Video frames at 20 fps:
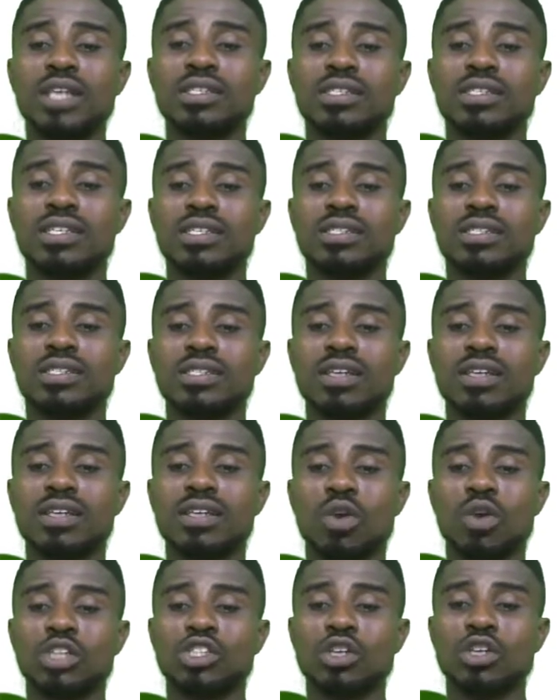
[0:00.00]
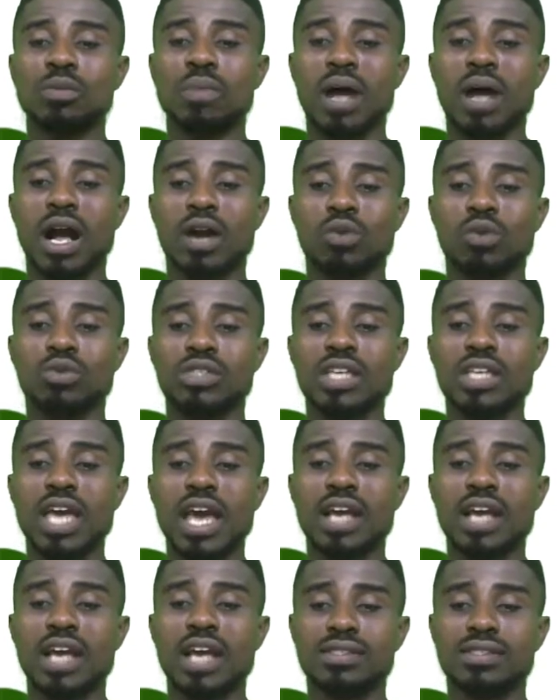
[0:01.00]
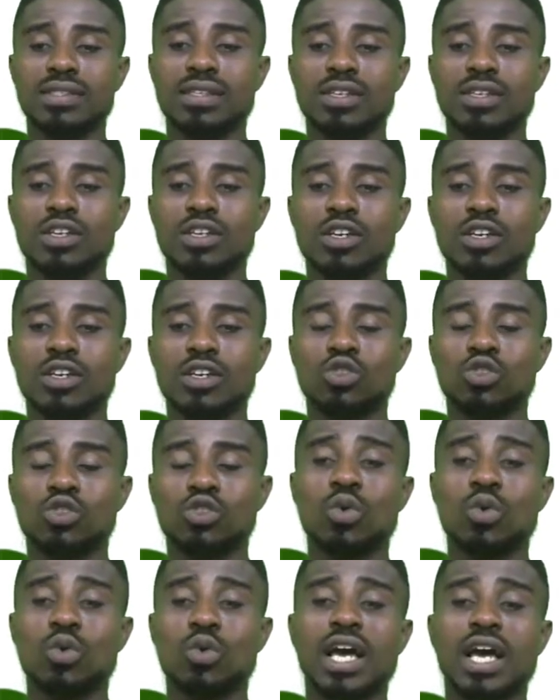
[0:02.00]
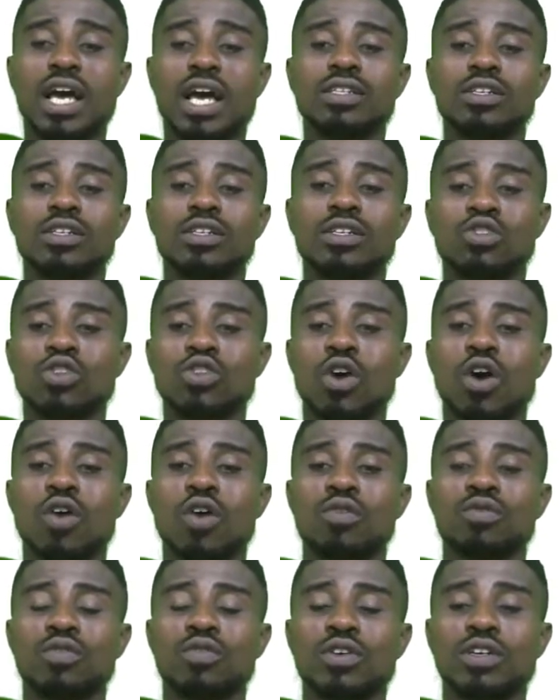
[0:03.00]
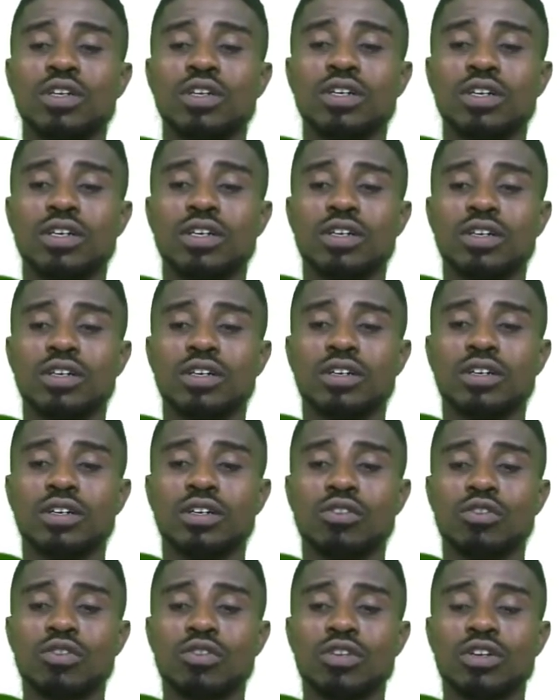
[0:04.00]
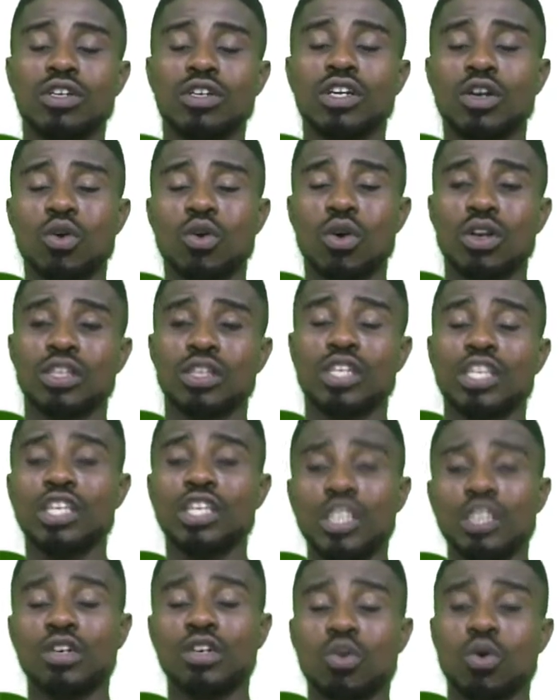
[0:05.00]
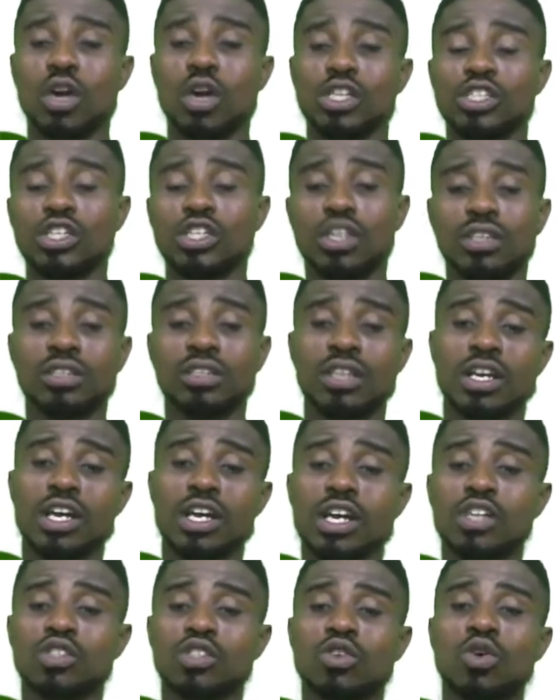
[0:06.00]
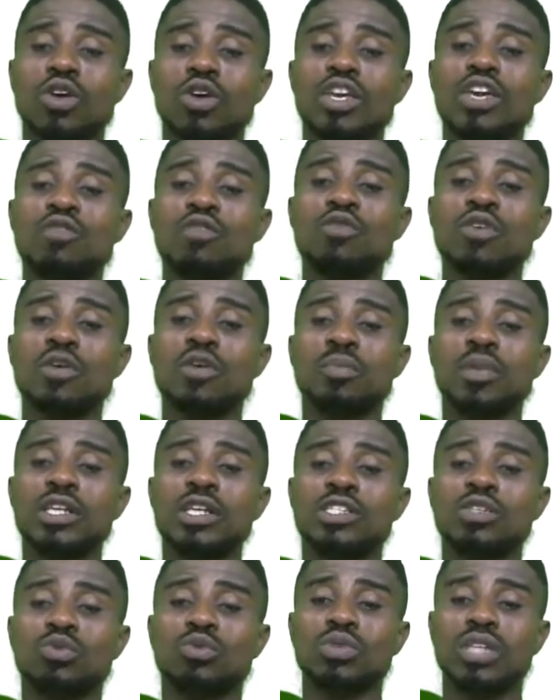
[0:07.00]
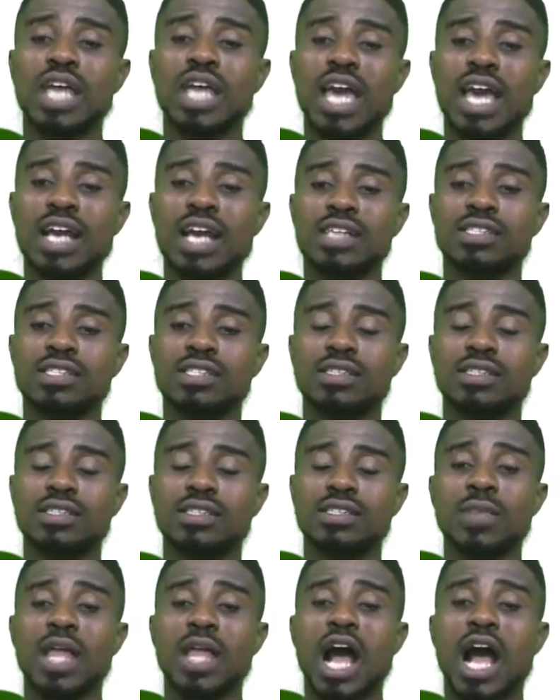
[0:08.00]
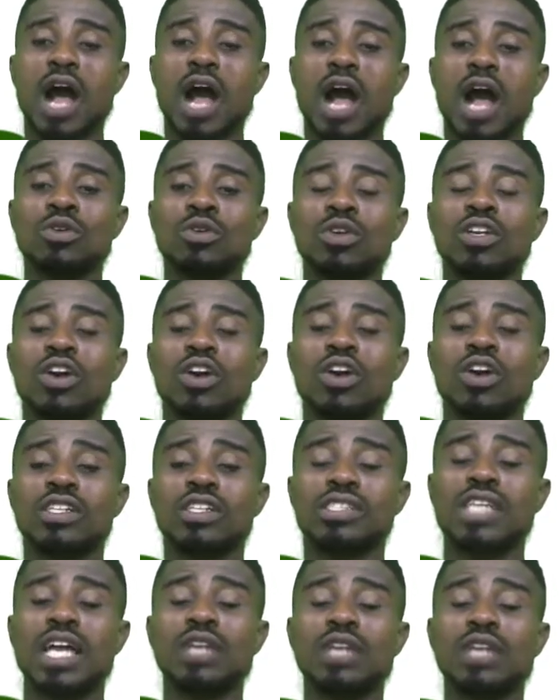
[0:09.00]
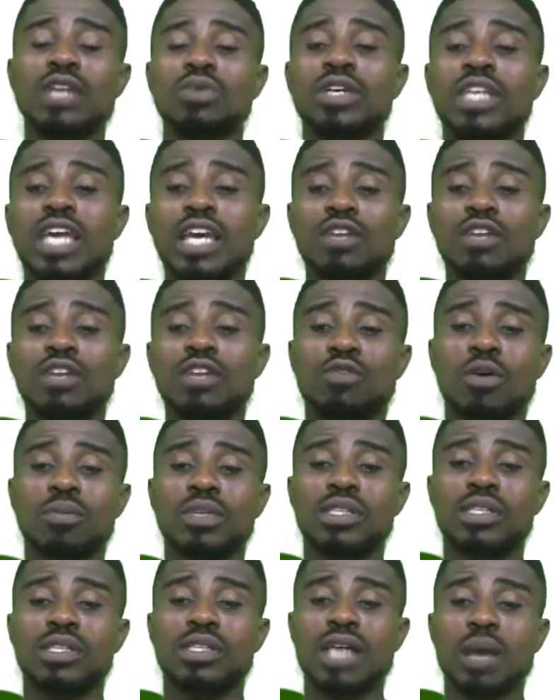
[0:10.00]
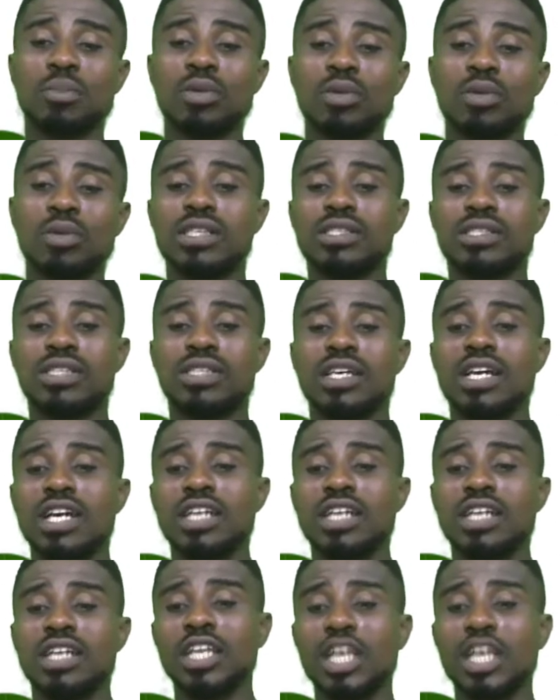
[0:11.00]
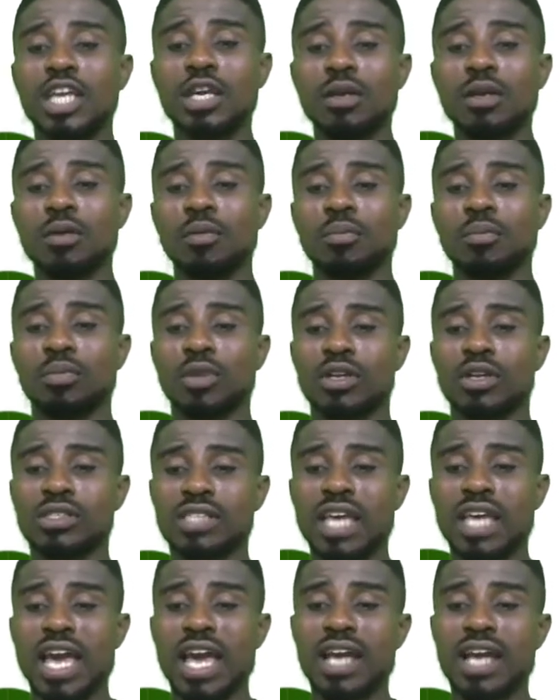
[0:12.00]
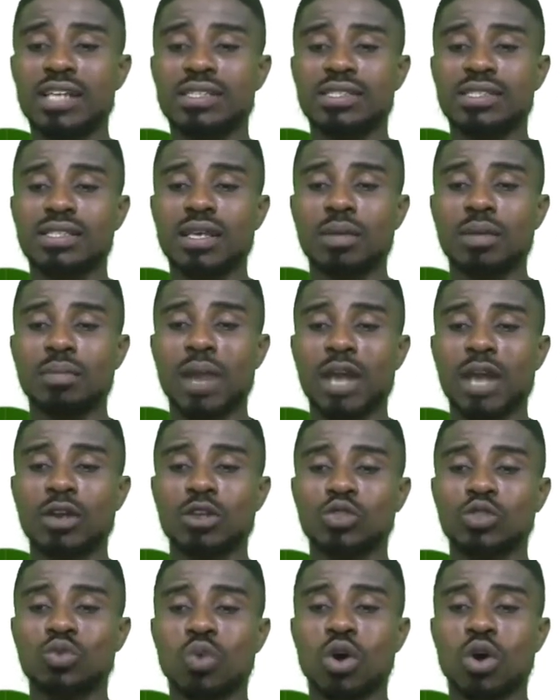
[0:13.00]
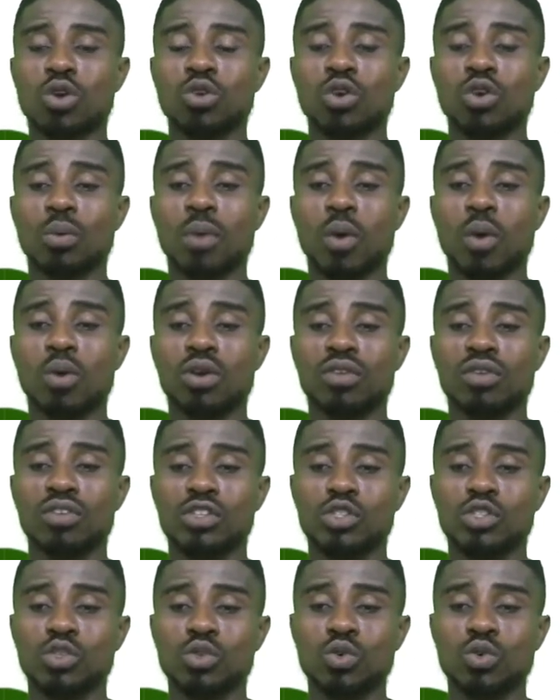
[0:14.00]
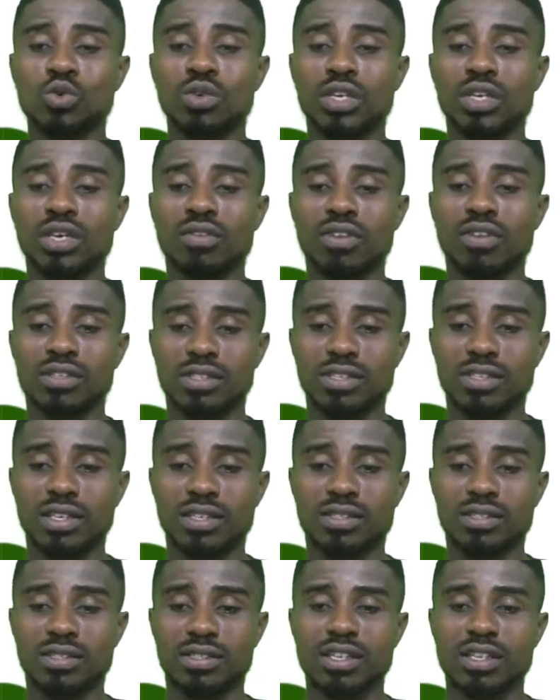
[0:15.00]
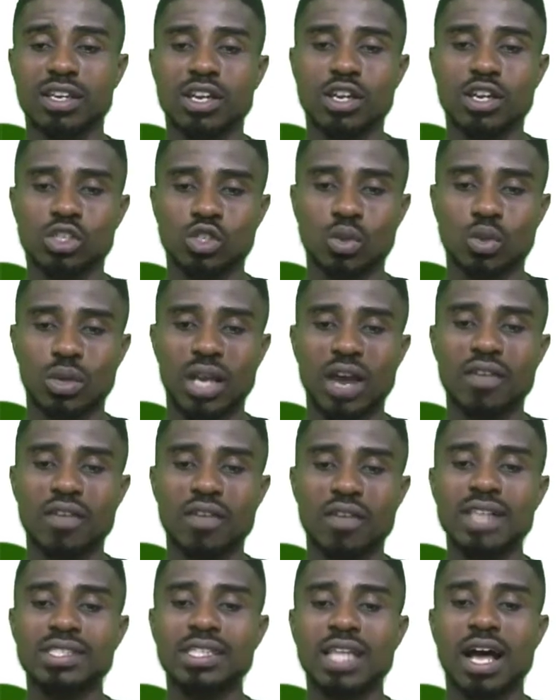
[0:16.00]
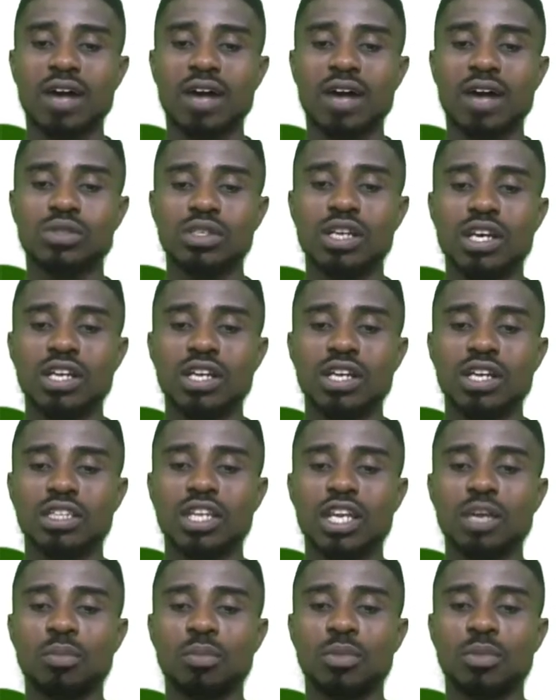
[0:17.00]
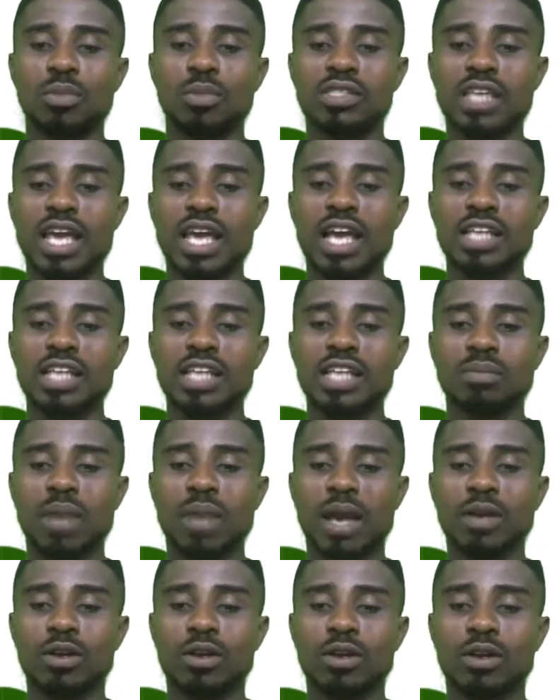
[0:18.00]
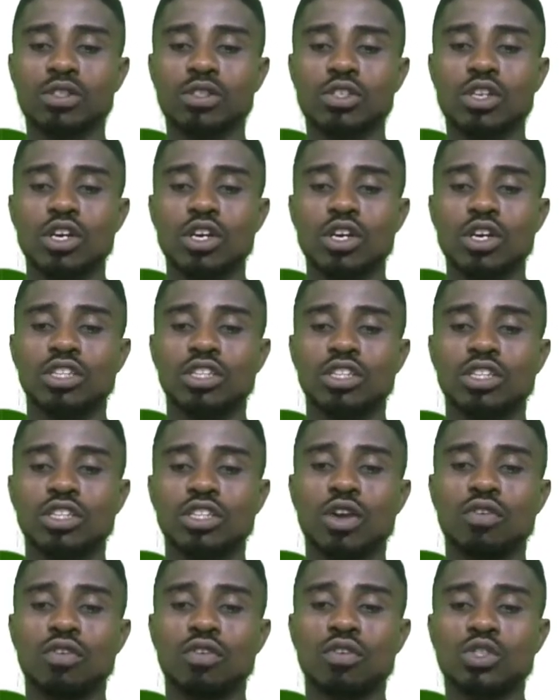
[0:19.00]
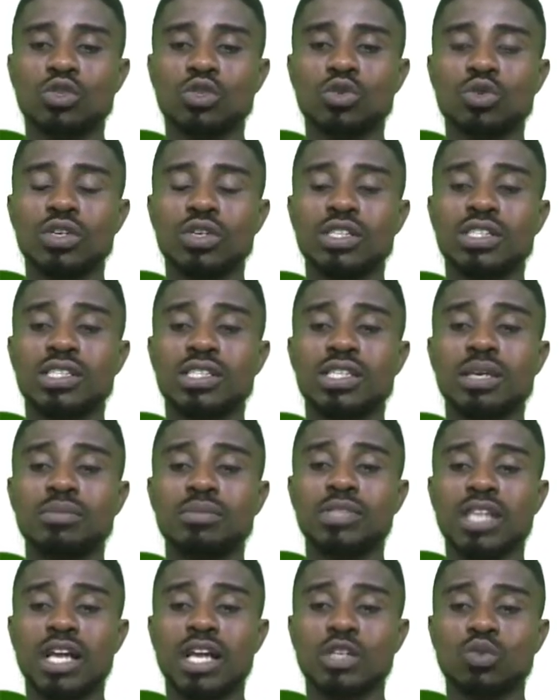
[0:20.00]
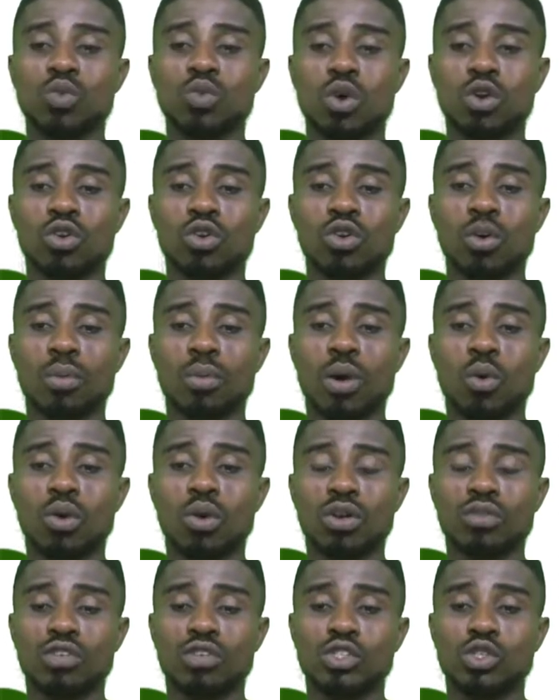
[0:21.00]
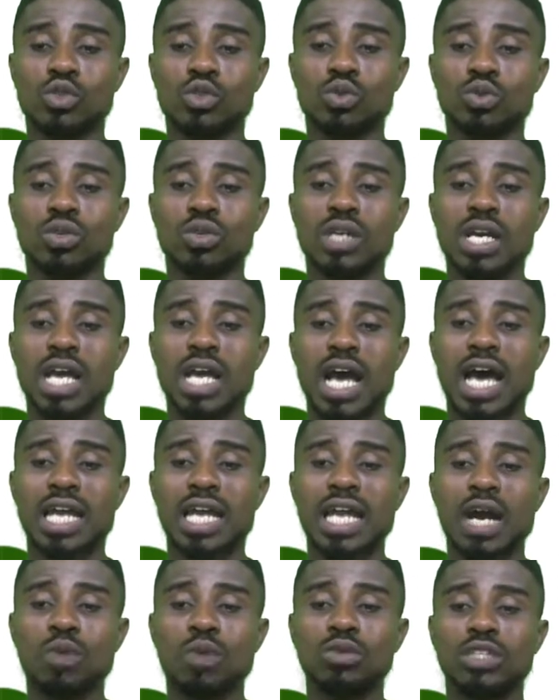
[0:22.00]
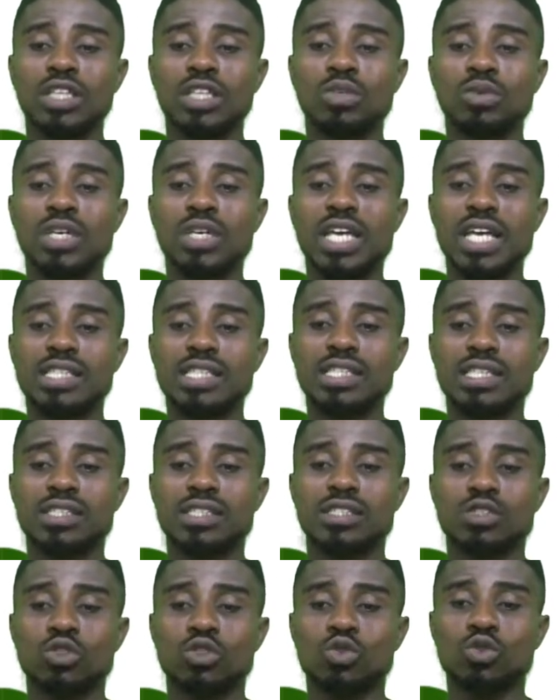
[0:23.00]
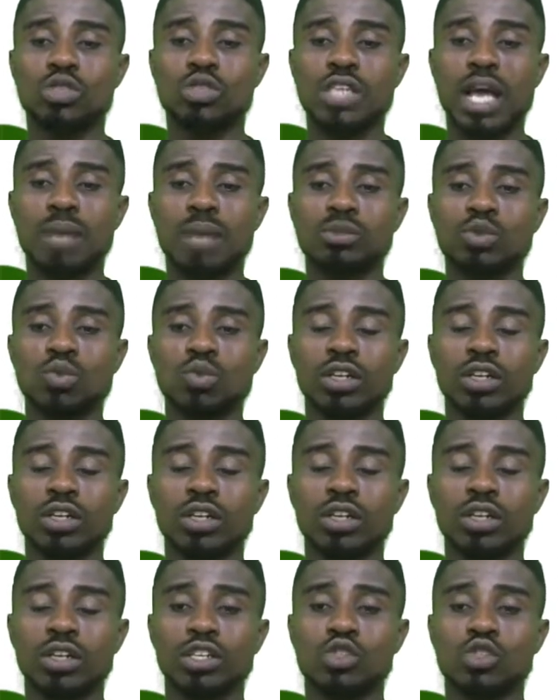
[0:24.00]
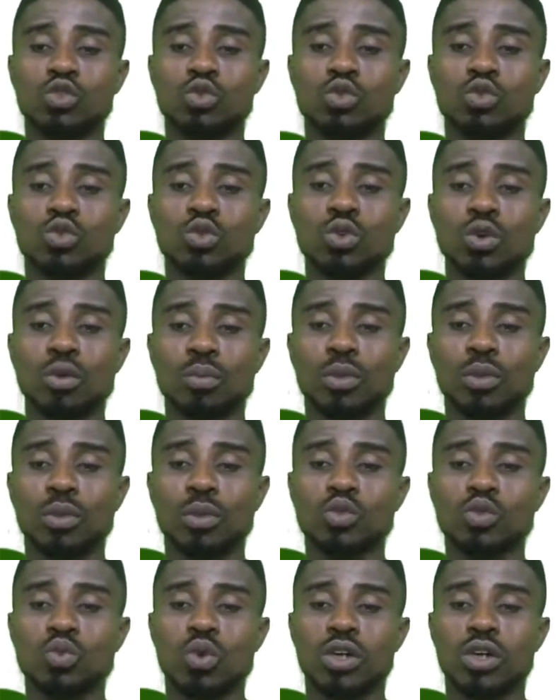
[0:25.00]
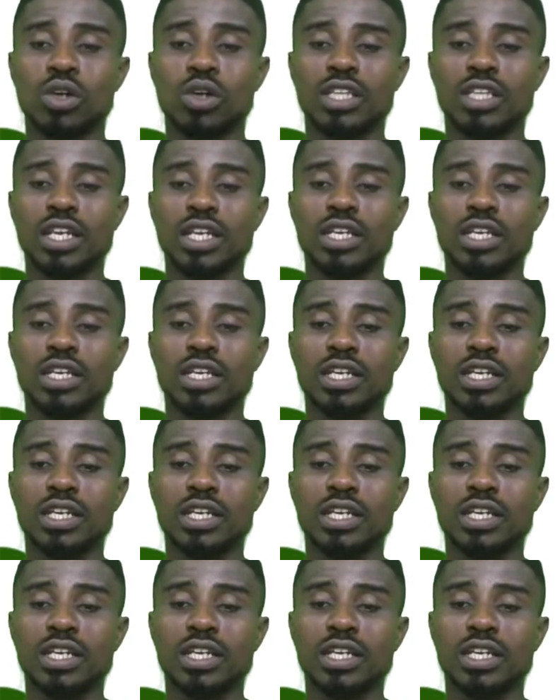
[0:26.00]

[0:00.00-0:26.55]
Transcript: this question mark with x so we can solve the question. So if we replace it with x, and we know the understanding we gained from the sample is 3 plus x minus 1 over 1 over 2 will give us 6. So we can write it out. 3 plus x minus 3 over 2 is the same thing as 1 over 1 over 2. And how did we get it? 2 times 1 is 2 plus 1, 3.